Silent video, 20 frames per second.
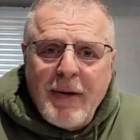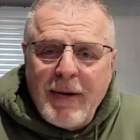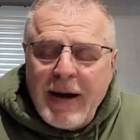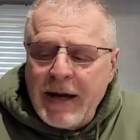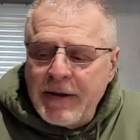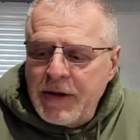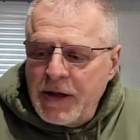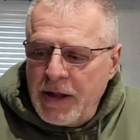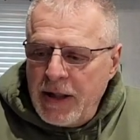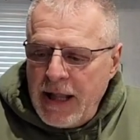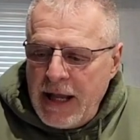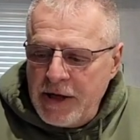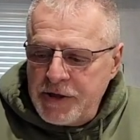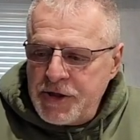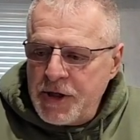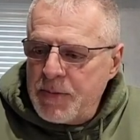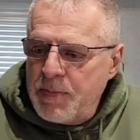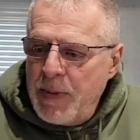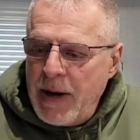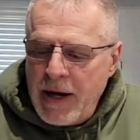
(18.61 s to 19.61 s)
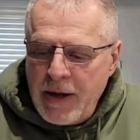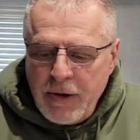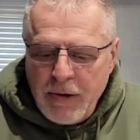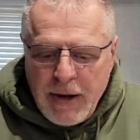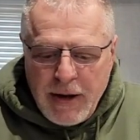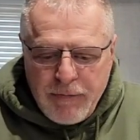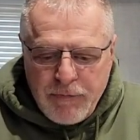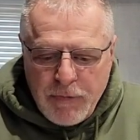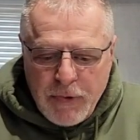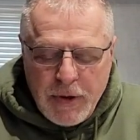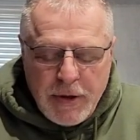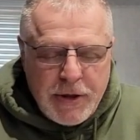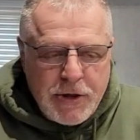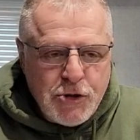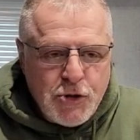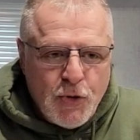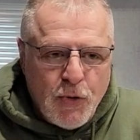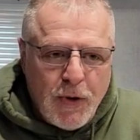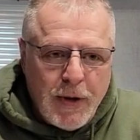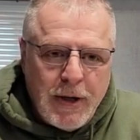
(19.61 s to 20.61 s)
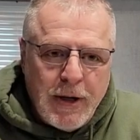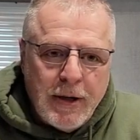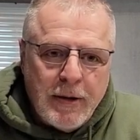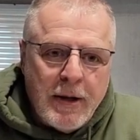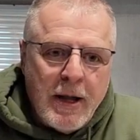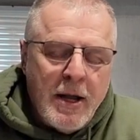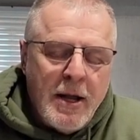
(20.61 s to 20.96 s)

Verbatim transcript: I had the classic model, have really enjoyed it.